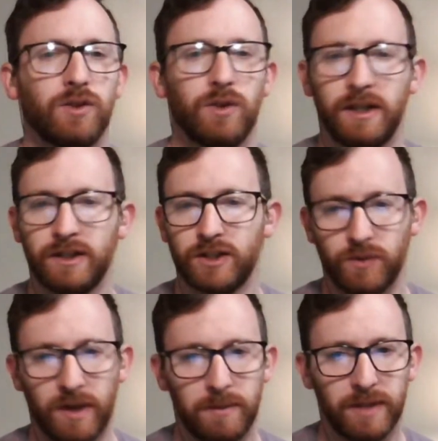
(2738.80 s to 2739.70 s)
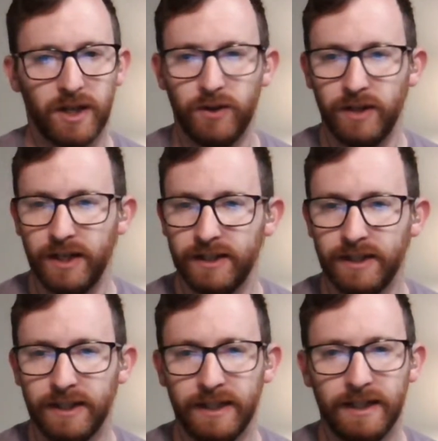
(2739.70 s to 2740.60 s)
and wax or on a ceramic
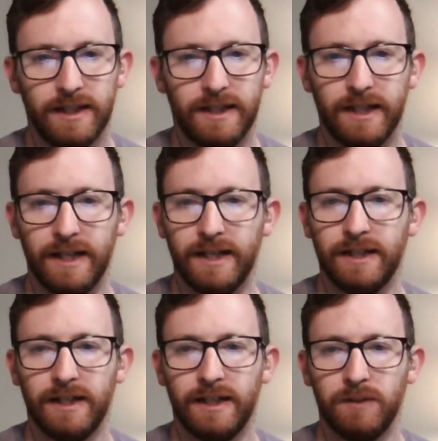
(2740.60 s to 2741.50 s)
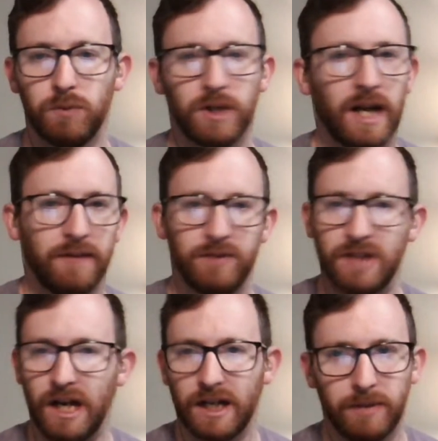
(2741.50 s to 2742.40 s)
coating, then we're not
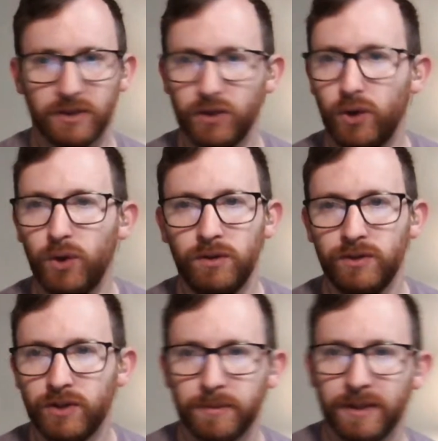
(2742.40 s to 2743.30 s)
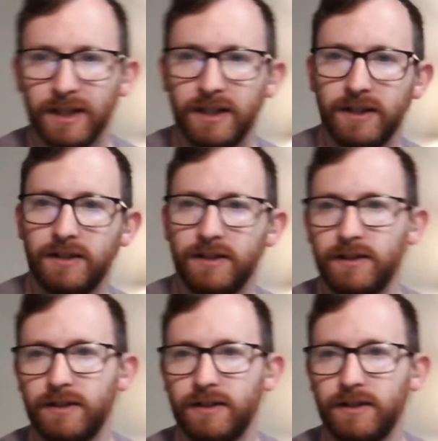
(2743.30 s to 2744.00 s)
even talking about the hole normally.